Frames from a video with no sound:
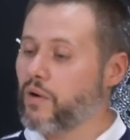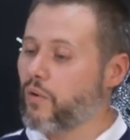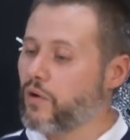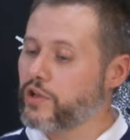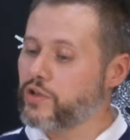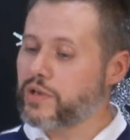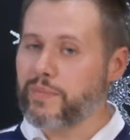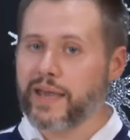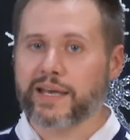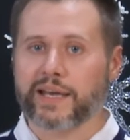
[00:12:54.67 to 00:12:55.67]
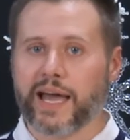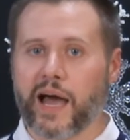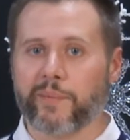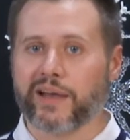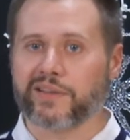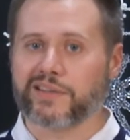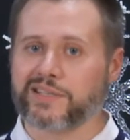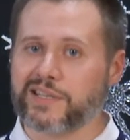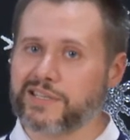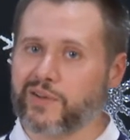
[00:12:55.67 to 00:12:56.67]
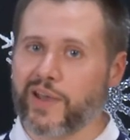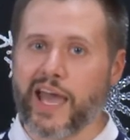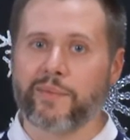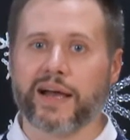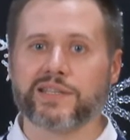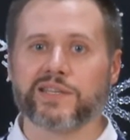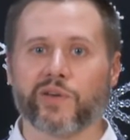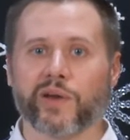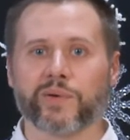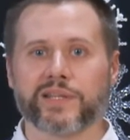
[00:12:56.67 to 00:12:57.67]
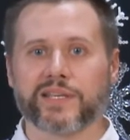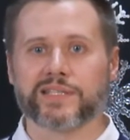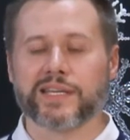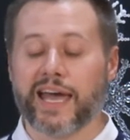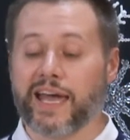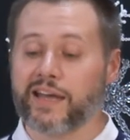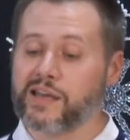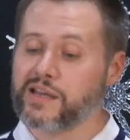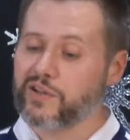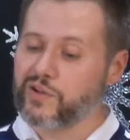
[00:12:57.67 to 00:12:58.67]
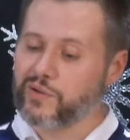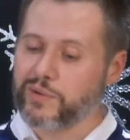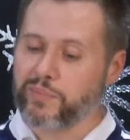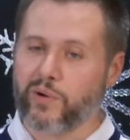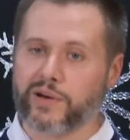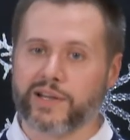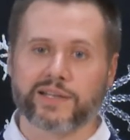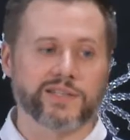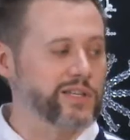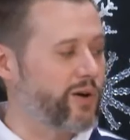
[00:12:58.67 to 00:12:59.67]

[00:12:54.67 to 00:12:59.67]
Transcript: or you can make a comment that says, okay, I'm not dealing with this today, could have reported it and so